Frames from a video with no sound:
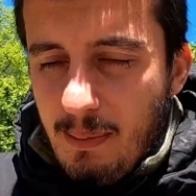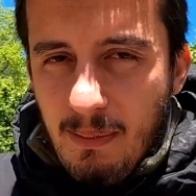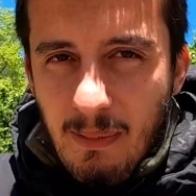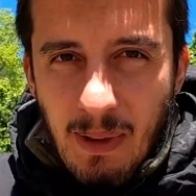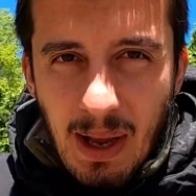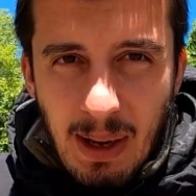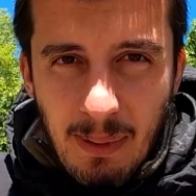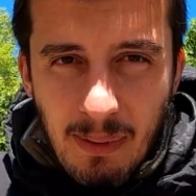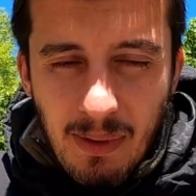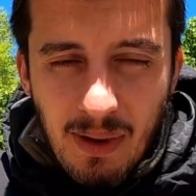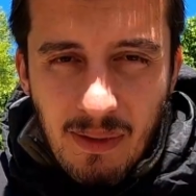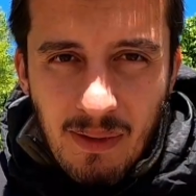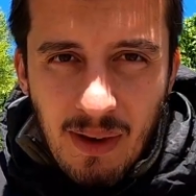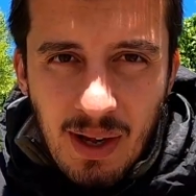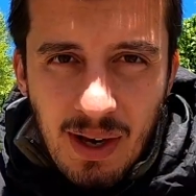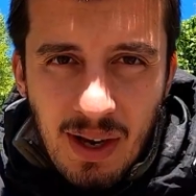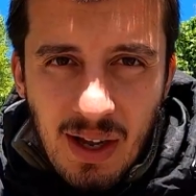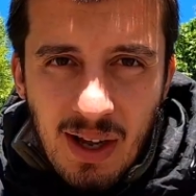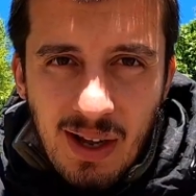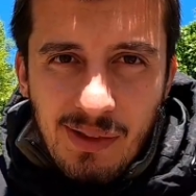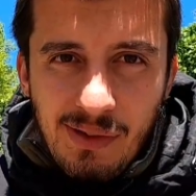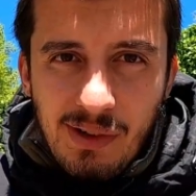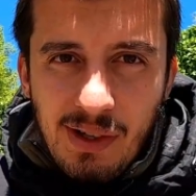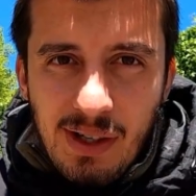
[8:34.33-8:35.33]
maybe
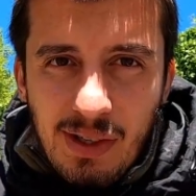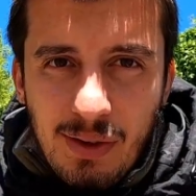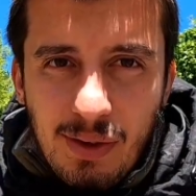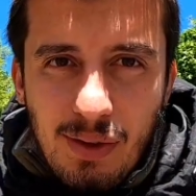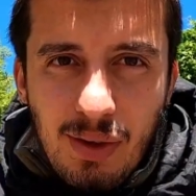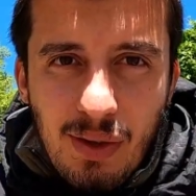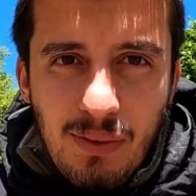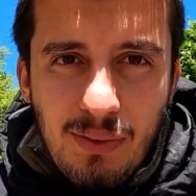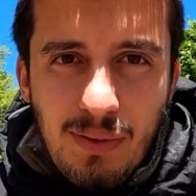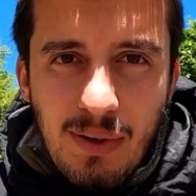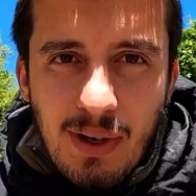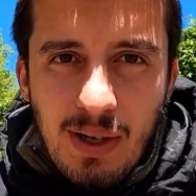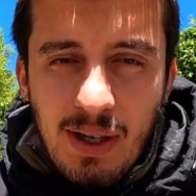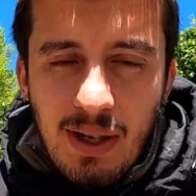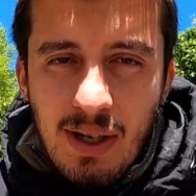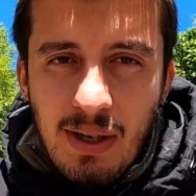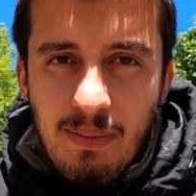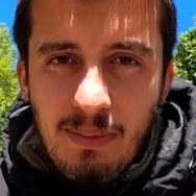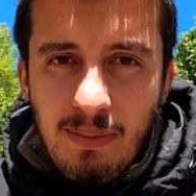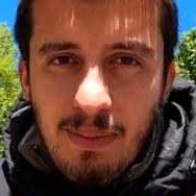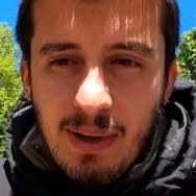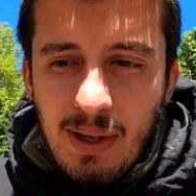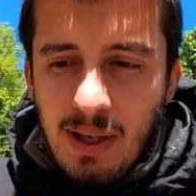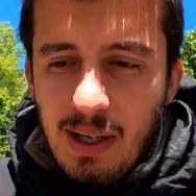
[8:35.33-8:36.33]
100 so far,
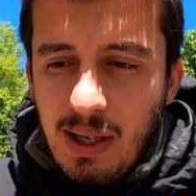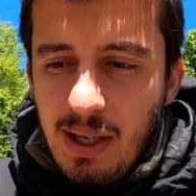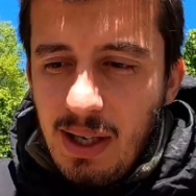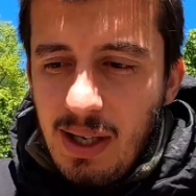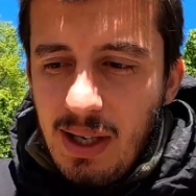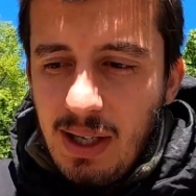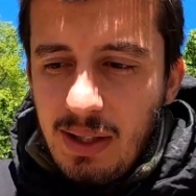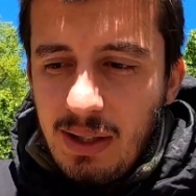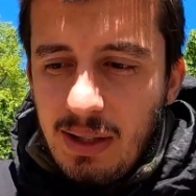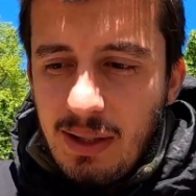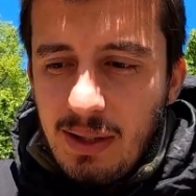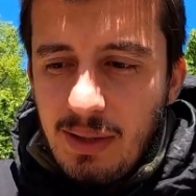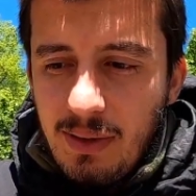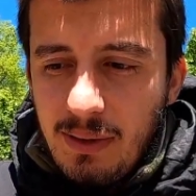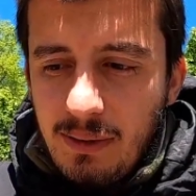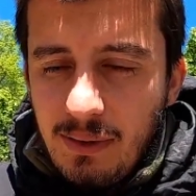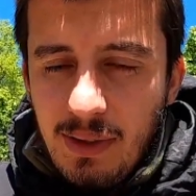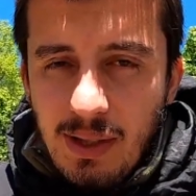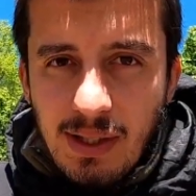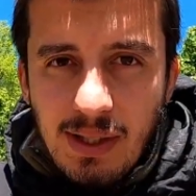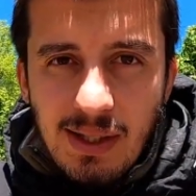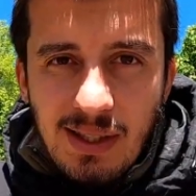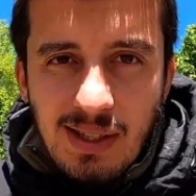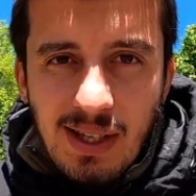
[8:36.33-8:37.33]
but
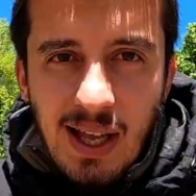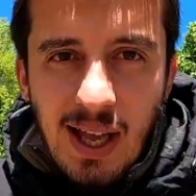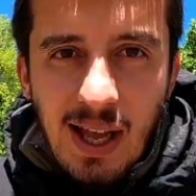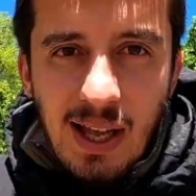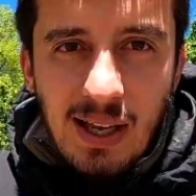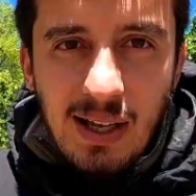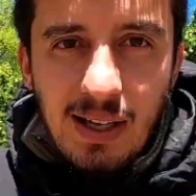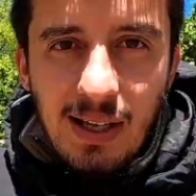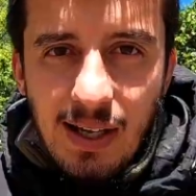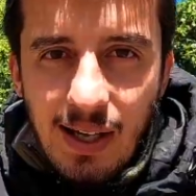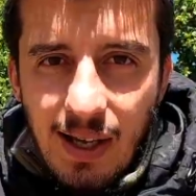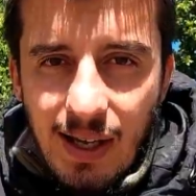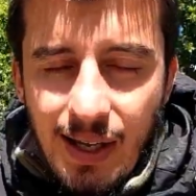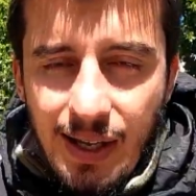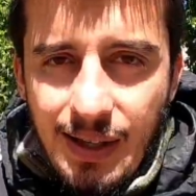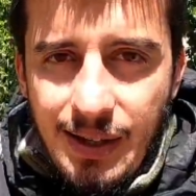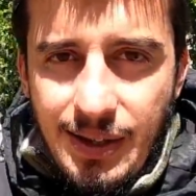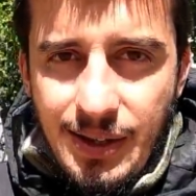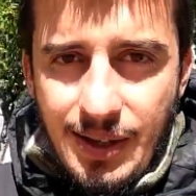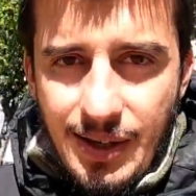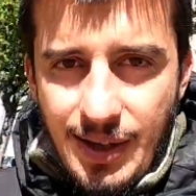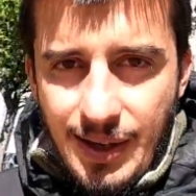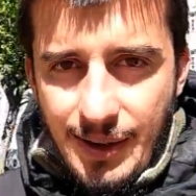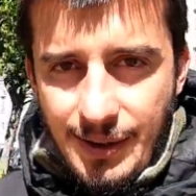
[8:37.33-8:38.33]
we stuck at
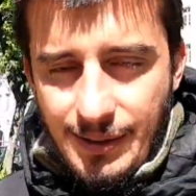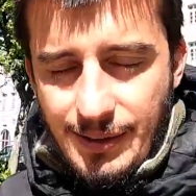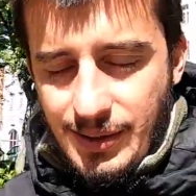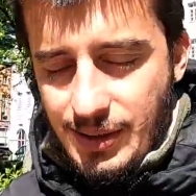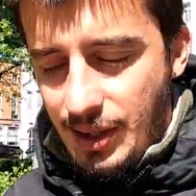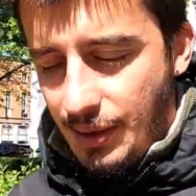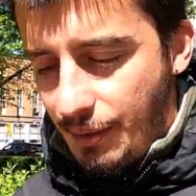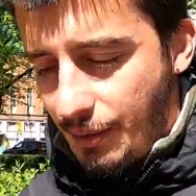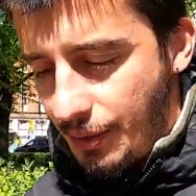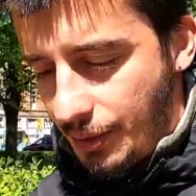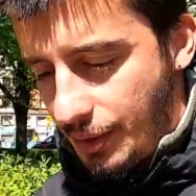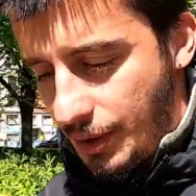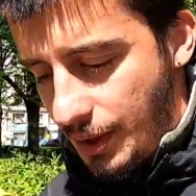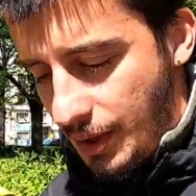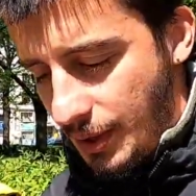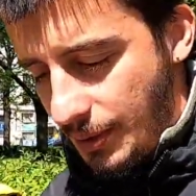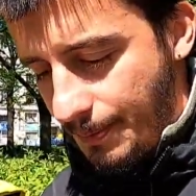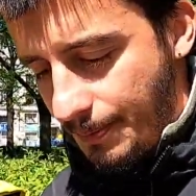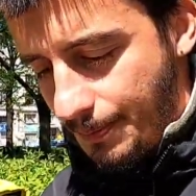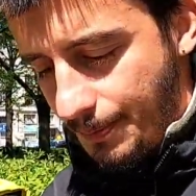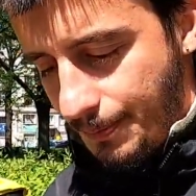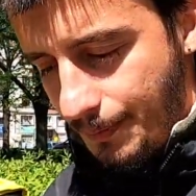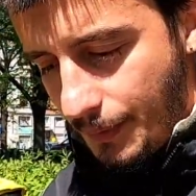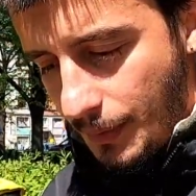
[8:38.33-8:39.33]
70.